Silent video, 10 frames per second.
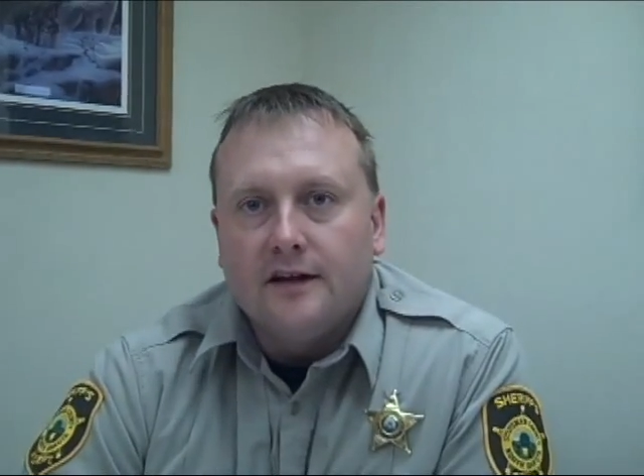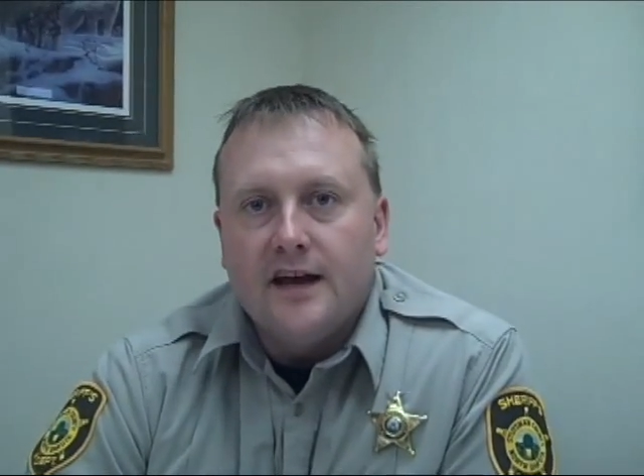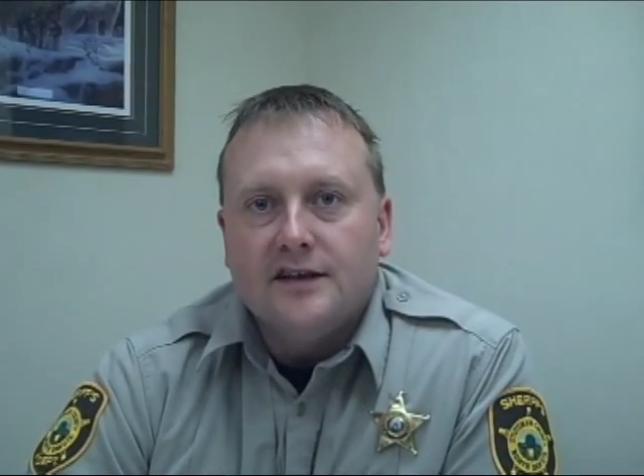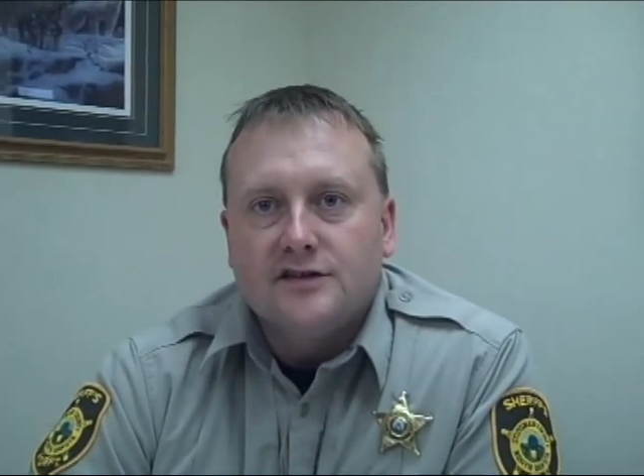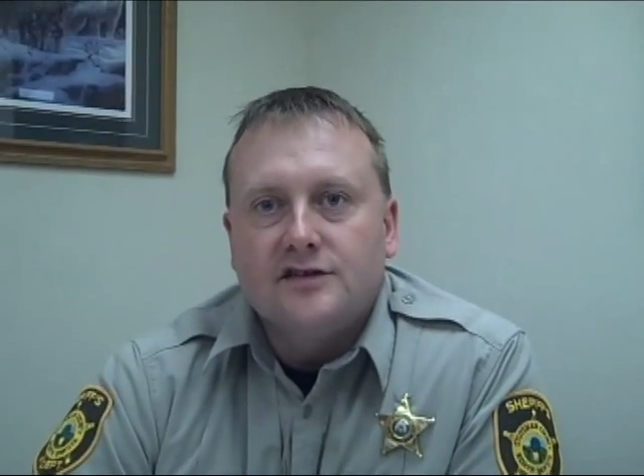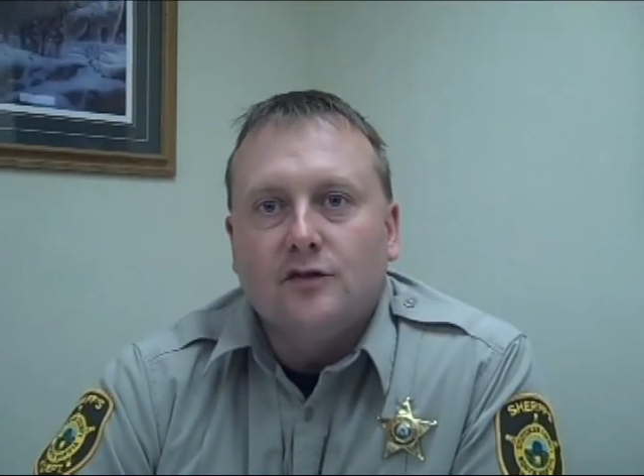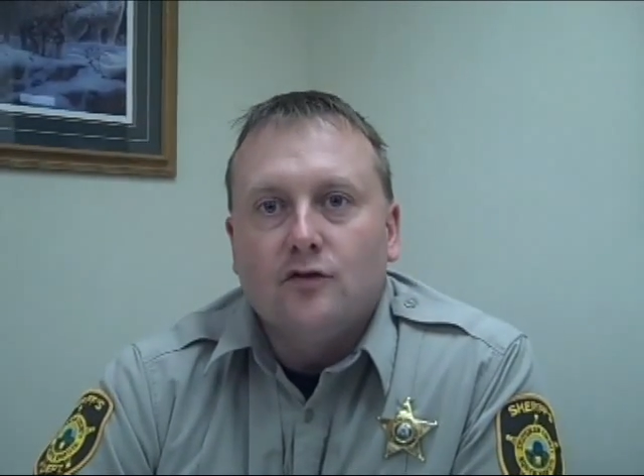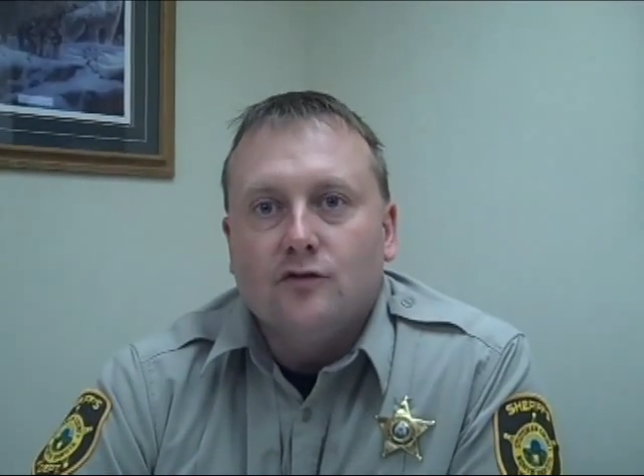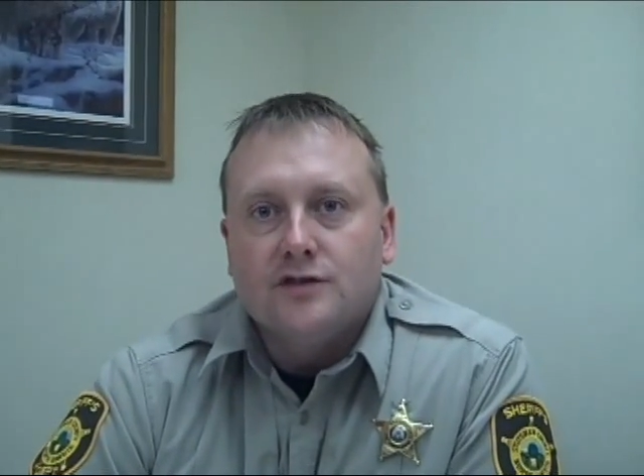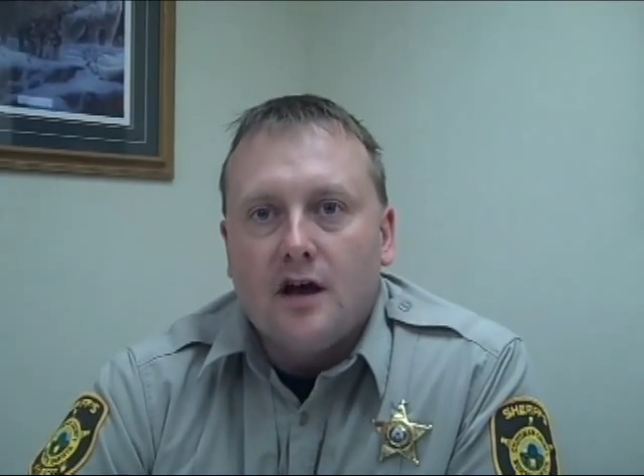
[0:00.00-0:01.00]
case still
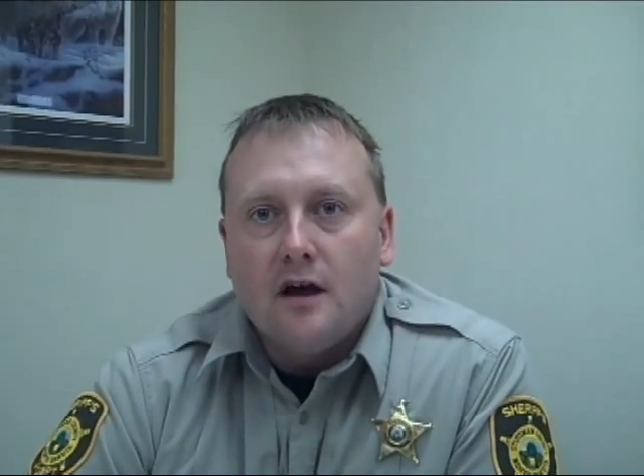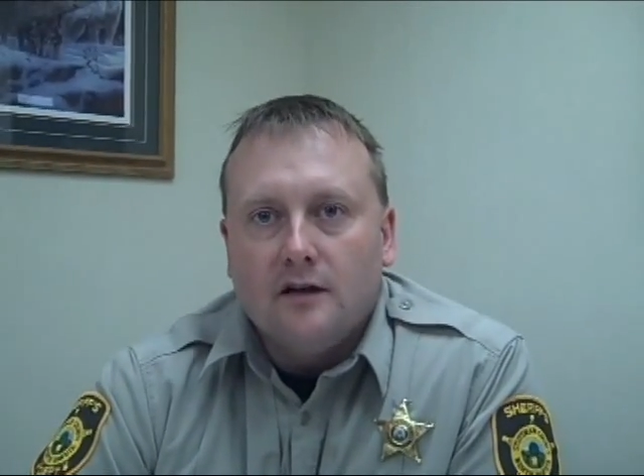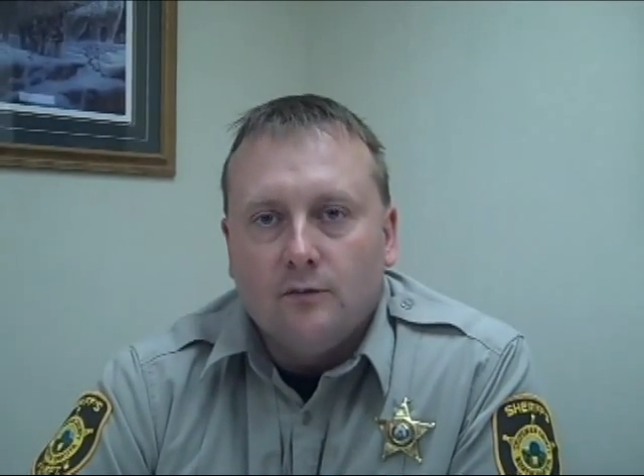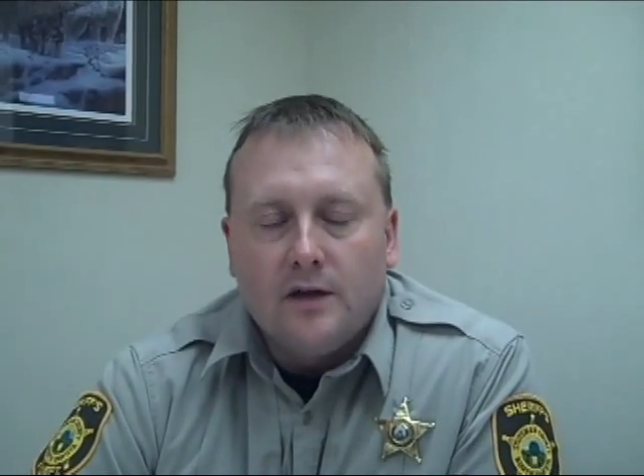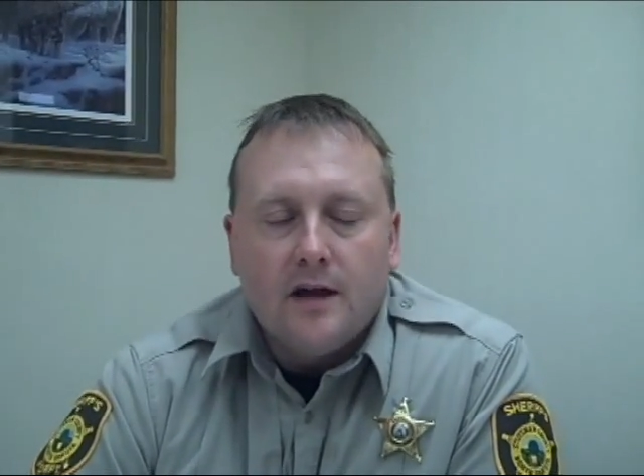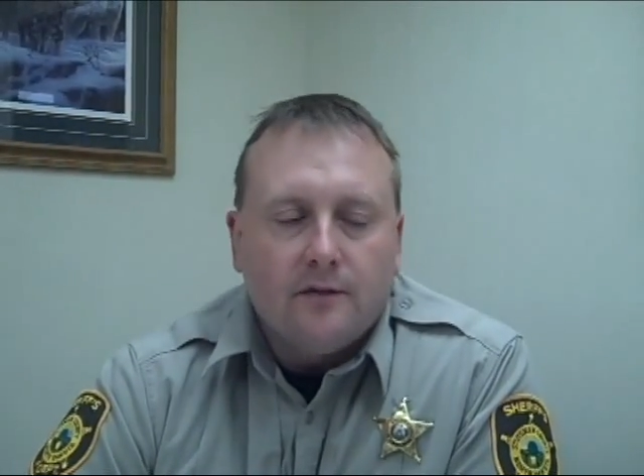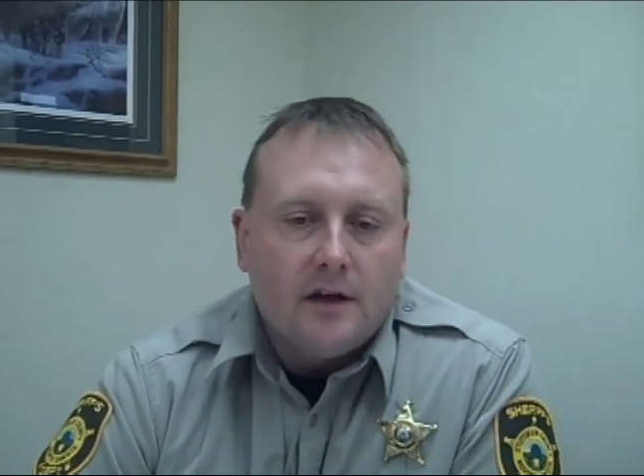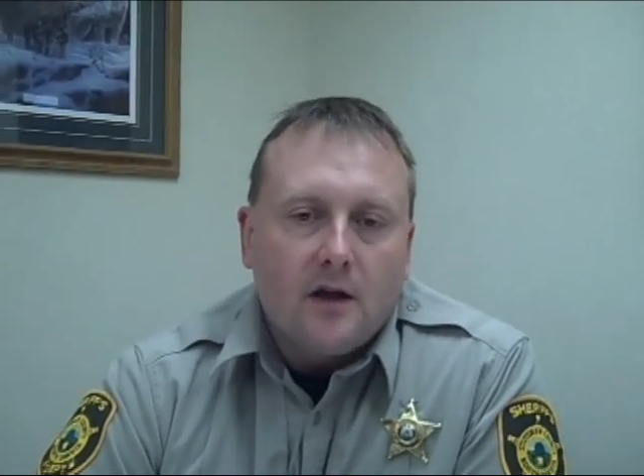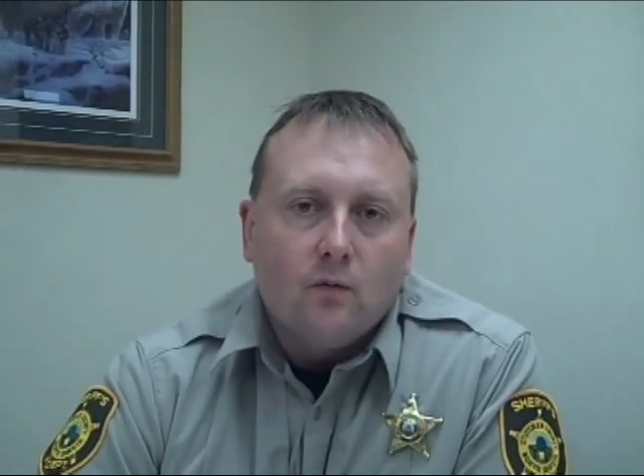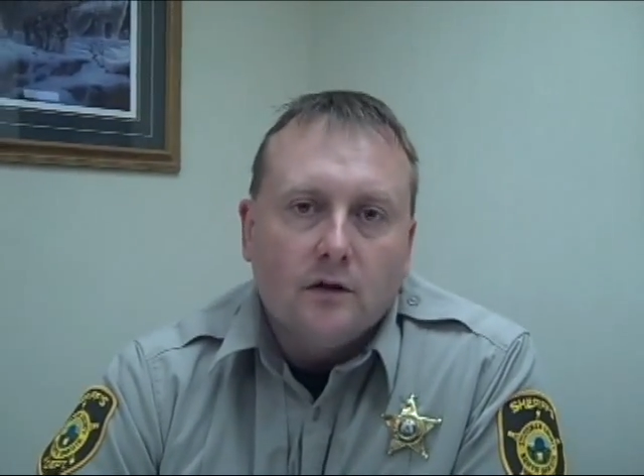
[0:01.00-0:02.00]
goes on, and we have a
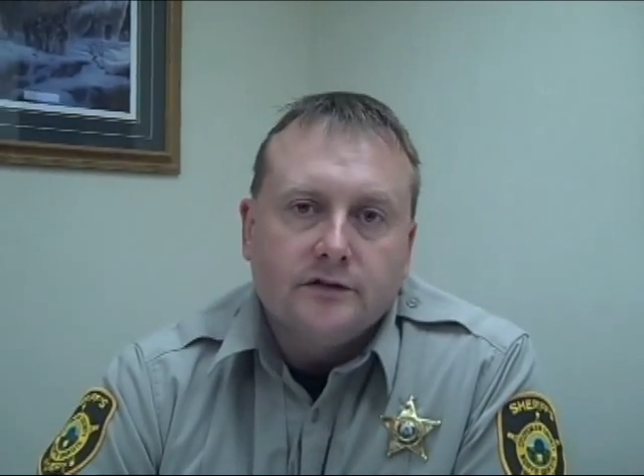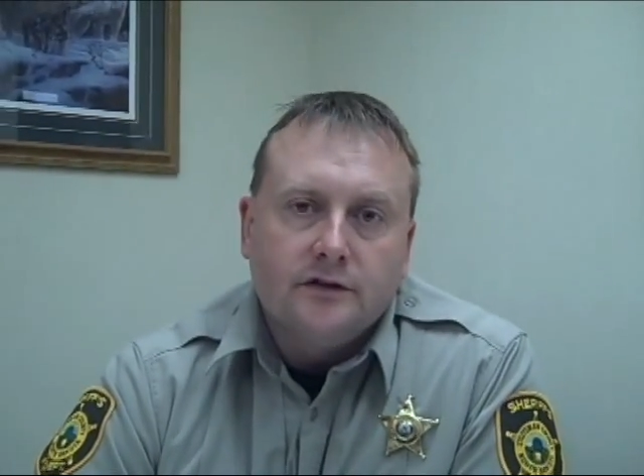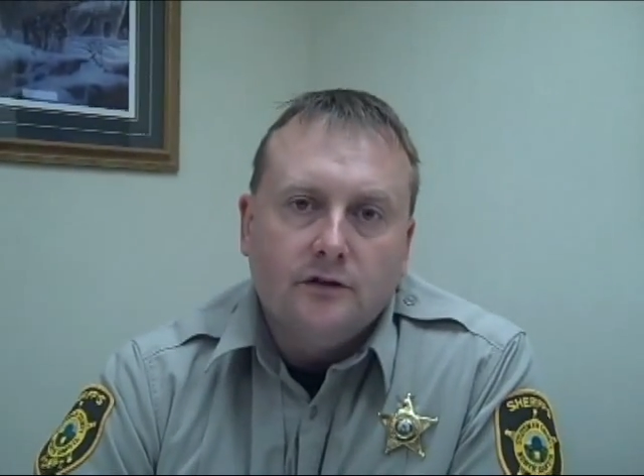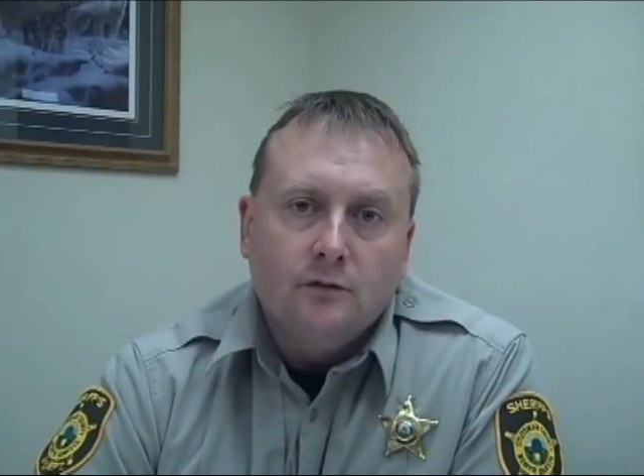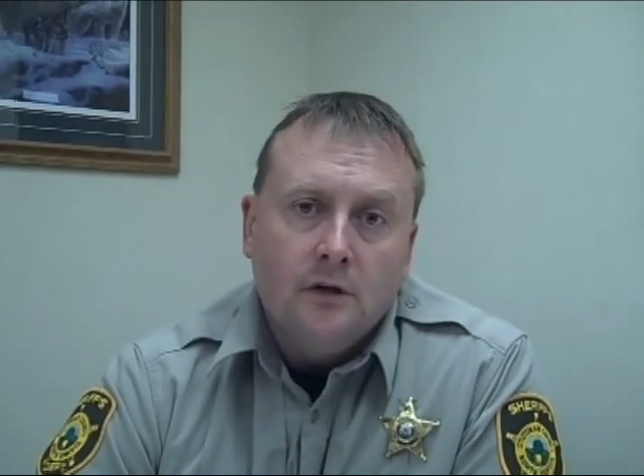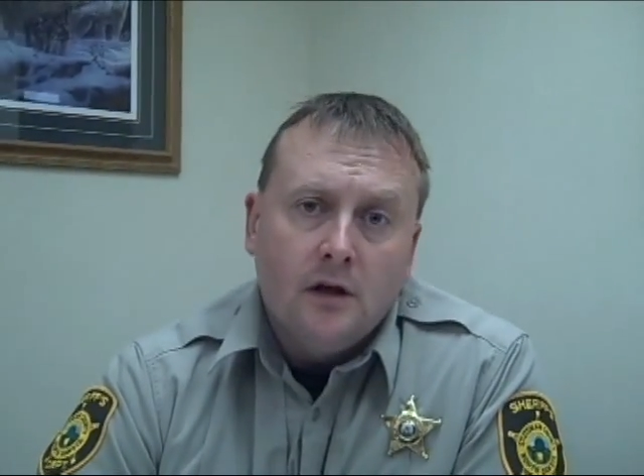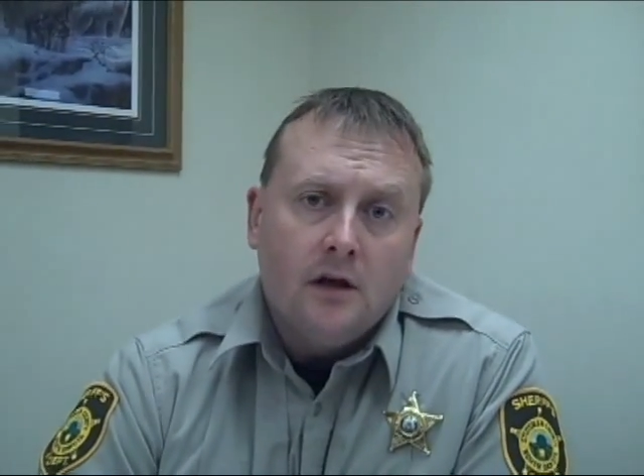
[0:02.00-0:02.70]
lot of work to do.